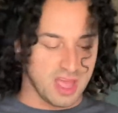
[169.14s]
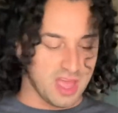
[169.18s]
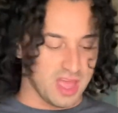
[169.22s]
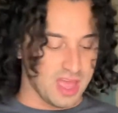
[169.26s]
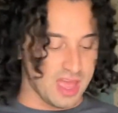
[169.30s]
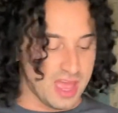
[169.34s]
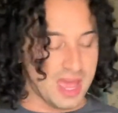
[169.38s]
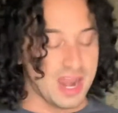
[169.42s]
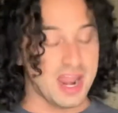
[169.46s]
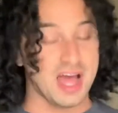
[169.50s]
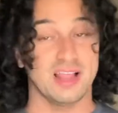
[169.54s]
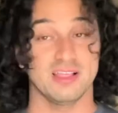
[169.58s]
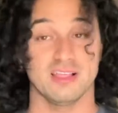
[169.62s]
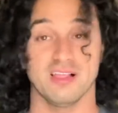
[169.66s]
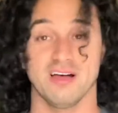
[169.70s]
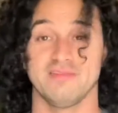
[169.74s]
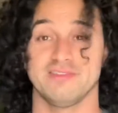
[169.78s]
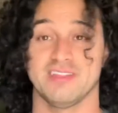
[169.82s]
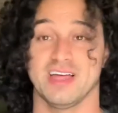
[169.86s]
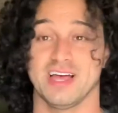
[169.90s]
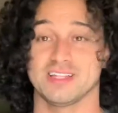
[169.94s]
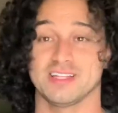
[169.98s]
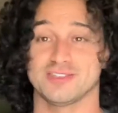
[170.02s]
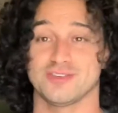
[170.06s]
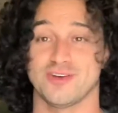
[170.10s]
And I love
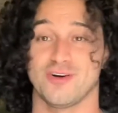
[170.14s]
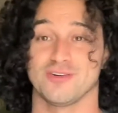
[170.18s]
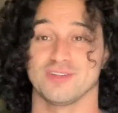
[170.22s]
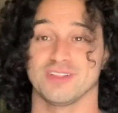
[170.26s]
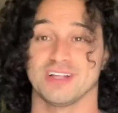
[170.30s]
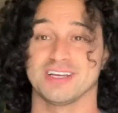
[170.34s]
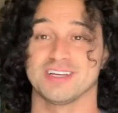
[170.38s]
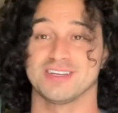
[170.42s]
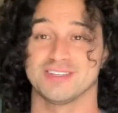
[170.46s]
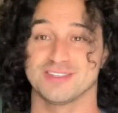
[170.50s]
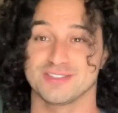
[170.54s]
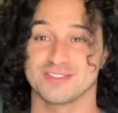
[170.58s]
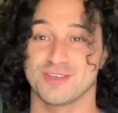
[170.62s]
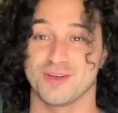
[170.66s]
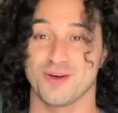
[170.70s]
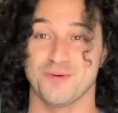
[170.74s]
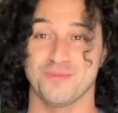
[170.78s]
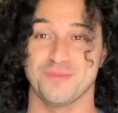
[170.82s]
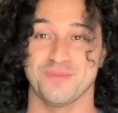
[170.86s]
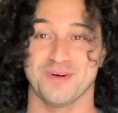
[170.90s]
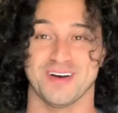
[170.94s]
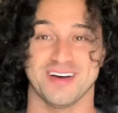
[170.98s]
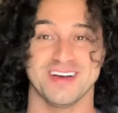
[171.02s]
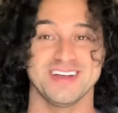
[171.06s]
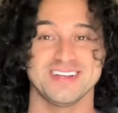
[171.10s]
that song like so
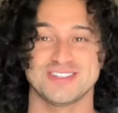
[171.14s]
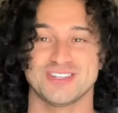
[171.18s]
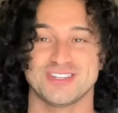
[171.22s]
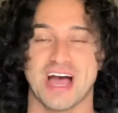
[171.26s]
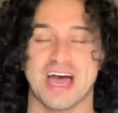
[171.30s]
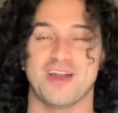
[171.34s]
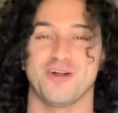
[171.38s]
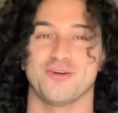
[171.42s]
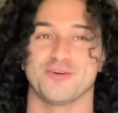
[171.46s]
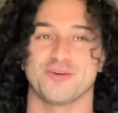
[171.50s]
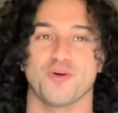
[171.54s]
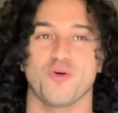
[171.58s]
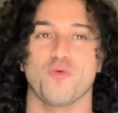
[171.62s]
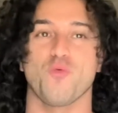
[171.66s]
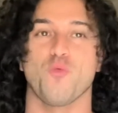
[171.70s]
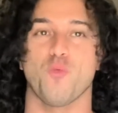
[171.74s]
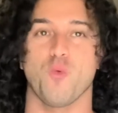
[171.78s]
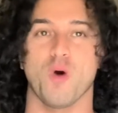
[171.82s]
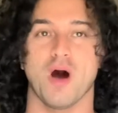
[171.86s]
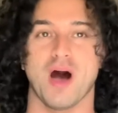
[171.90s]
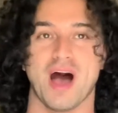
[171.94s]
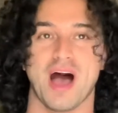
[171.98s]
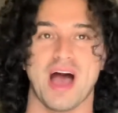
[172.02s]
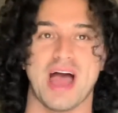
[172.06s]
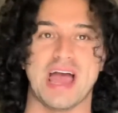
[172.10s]
much. I don't know
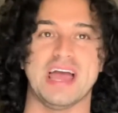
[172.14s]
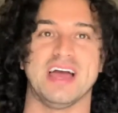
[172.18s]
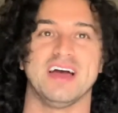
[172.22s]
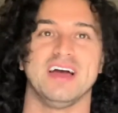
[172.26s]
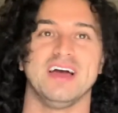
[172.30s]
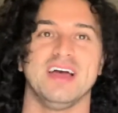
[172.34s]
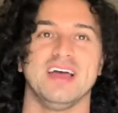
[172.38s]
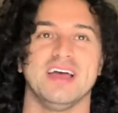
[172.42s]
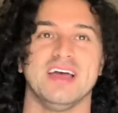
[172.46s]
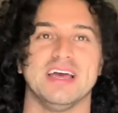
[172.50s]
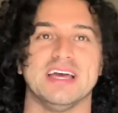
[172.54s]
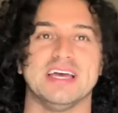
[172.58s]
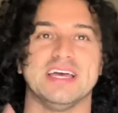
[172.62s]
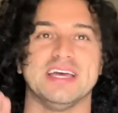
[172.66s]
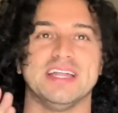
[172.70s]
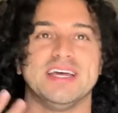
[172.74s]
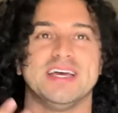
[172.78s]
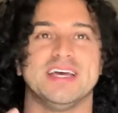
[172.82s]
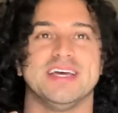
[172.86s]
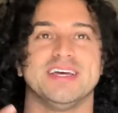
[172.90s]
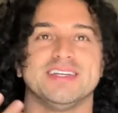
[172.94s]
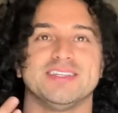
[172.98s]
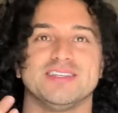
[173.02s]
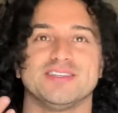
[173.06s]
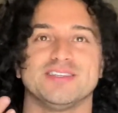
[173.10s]
why it
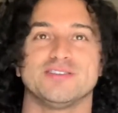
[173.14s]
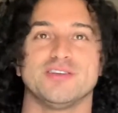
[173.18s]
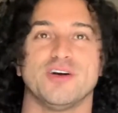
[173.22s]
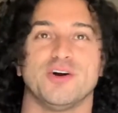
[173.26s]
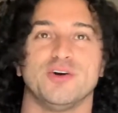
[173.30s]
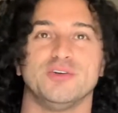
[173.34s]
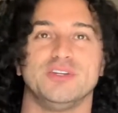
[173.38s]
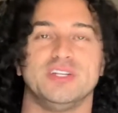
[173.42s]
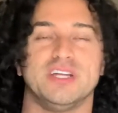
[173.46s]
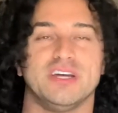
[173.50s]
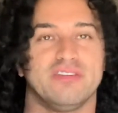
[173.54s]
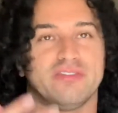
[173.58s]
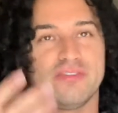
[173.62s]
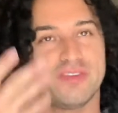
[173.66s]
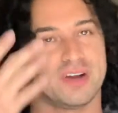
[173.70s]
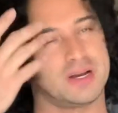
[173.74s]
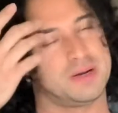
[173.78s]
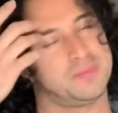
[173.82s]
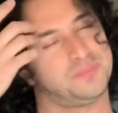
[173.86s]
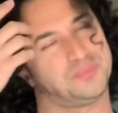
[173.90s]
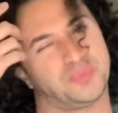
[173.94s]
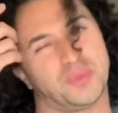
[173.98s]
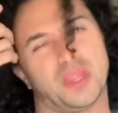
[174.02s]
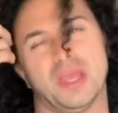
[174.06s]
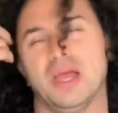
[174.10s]
hits so different.
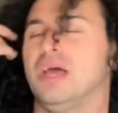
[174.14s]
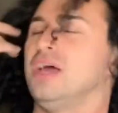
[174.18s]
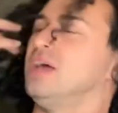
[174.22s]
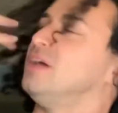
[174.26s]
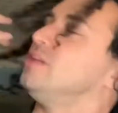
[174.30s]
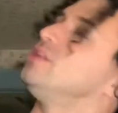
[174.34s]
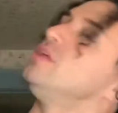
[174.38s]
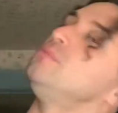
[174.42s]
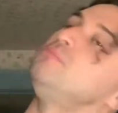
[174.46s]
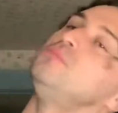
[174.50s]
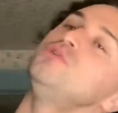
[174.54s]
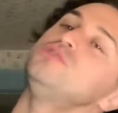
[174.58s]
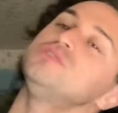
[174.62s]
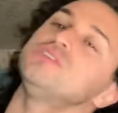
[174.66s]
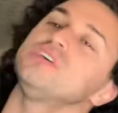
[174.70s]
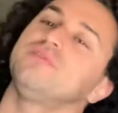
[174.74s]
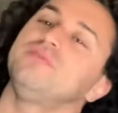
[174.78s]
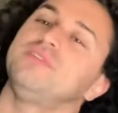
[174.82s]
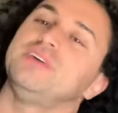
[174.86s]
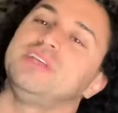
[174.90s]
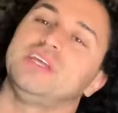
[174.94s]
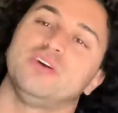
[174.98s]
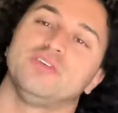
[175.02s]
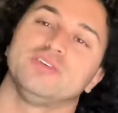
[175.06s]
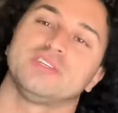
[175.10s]
The music
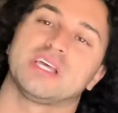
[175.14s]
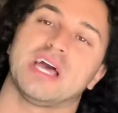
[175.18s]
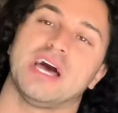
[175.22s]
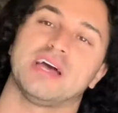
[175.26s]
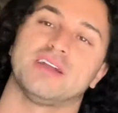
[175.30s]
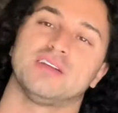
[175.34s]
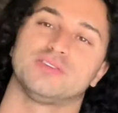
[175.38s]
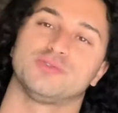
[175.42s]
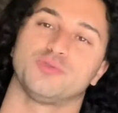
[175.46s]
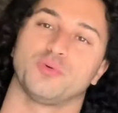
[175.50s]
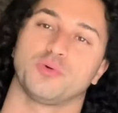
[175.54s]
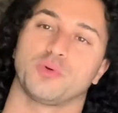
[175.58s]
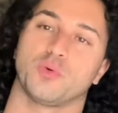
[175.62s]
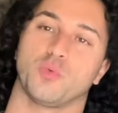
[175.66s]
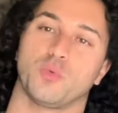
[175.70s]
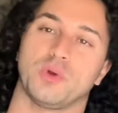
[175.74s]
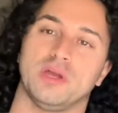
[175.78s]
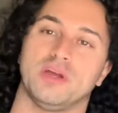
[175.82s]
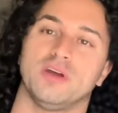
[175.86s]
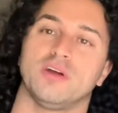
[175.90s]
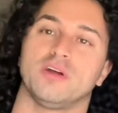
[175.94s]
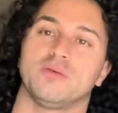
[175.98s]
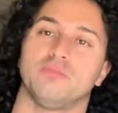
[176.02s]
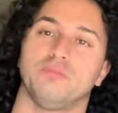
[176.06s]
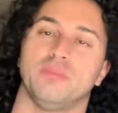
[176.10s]
video is kind of sort of
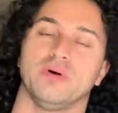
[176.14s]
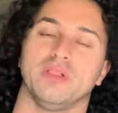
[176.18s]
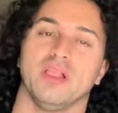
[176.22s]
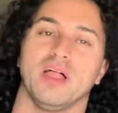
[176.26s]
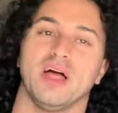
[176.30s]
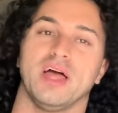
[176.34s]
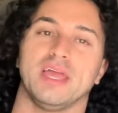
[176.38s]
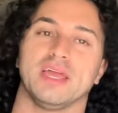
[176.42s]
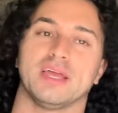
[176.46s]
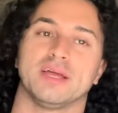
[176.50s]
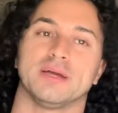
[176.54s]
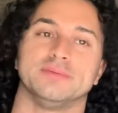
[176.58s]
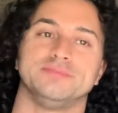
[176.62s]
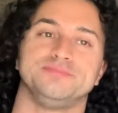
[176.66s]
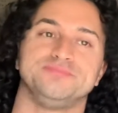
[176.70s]
weird, but like,